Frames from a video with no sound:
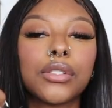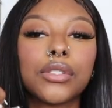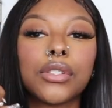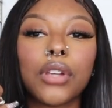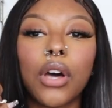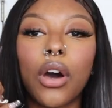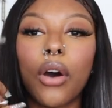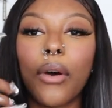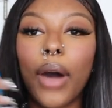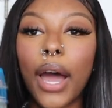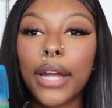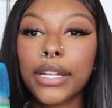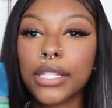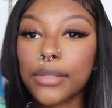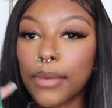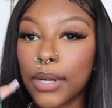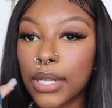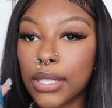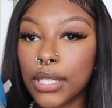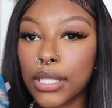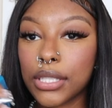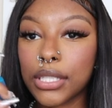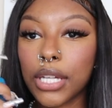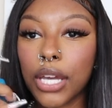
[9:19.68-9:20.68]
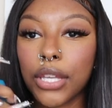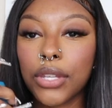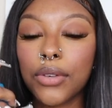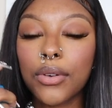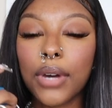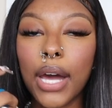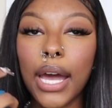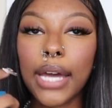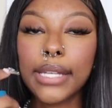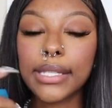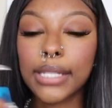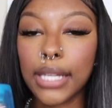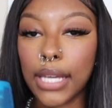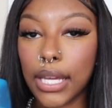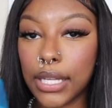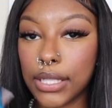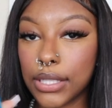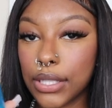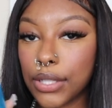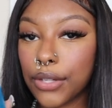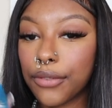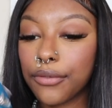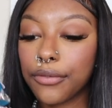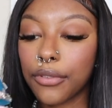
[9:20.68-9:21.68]
so I just wanted to check you guys
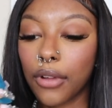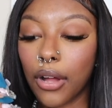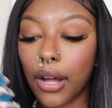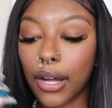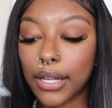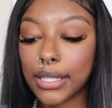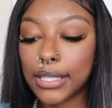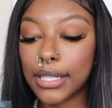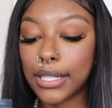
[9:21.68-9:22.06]
into the vlog